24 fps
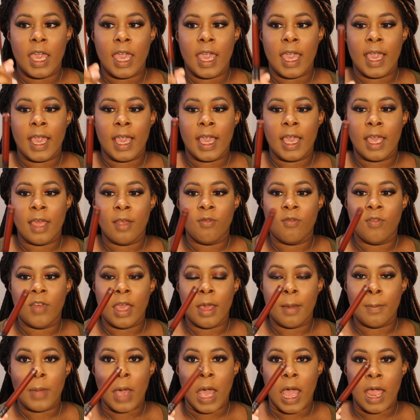and
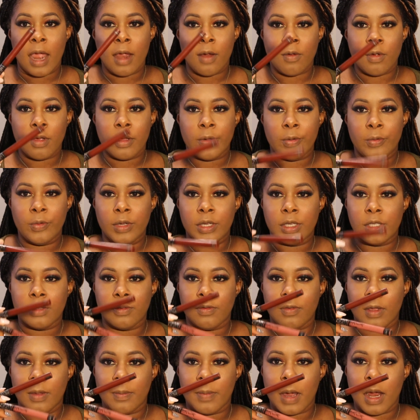Vampira, which
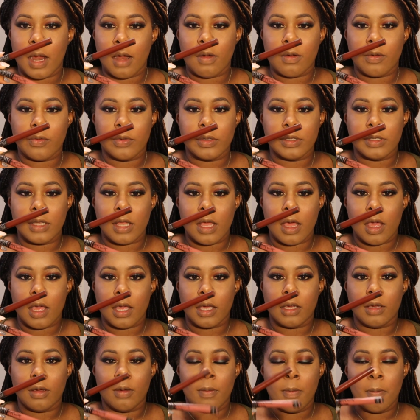Vampira was
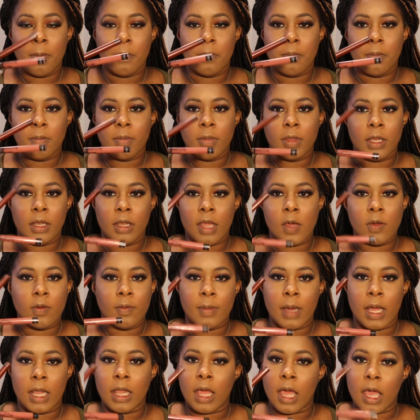like the love of
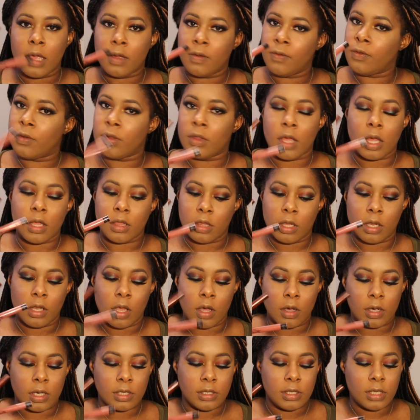my life for like the
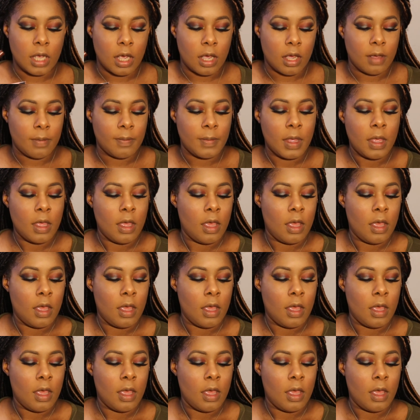longest time.